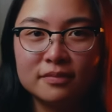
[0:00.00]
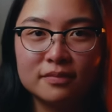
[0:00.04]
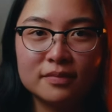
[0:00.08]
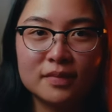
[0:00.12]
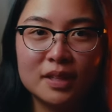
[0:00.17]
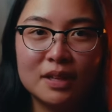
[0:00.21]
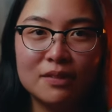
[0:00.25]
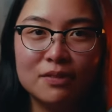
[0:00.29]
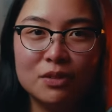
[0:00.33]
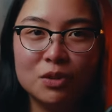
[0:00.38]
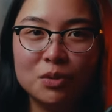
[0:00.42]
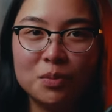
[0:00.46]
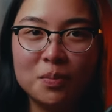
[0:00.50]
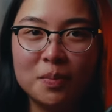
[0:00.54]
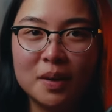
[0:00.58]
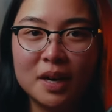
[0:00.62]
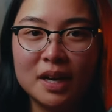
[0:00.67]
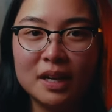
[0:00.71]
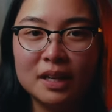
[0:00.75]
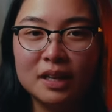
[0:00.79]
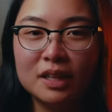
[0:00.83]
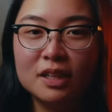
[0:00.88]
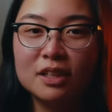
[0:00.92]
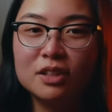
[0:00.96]
If you'd buy
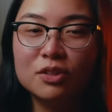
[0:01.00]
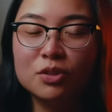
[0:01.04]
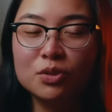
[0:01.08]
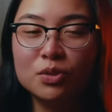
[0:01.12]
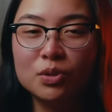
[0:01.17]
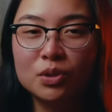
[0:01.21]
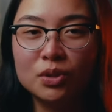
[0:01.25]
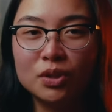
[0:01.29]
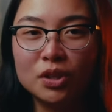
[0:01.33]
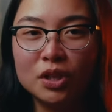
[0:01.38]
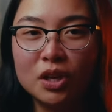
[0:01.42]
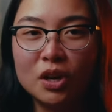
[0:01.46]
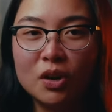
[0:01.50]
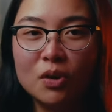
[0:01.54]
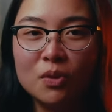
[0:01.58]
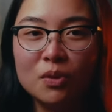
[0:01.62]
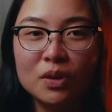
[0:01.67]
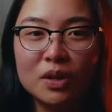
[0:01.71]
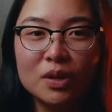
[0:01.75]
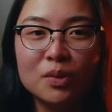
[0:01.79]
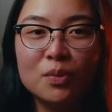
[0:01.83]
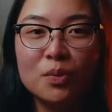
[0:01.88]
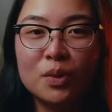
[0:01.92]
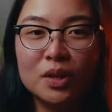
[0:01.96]
it, do you already own
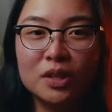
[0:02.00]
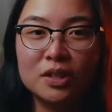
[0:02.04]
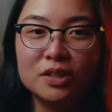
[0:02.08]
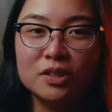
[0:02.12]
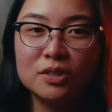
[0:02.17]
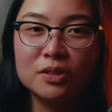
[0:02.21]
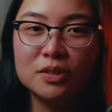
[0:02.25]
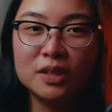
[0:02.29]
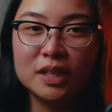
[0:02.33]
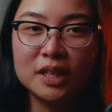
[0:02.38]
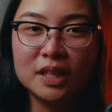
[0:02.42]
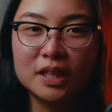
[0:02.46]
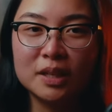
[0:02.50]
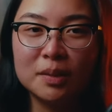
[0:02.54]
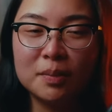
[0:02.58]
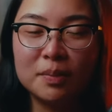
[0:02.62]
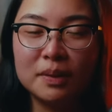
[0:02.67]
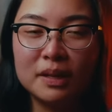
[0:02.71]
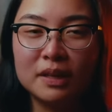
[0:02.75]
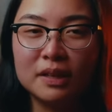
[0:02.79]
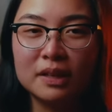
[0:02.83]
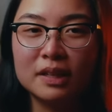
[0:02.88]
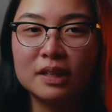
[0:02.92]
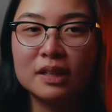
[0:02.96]
it? What do you think
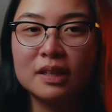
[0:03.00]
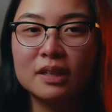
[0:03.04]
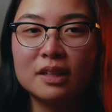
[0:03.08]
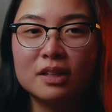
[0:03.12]
about it?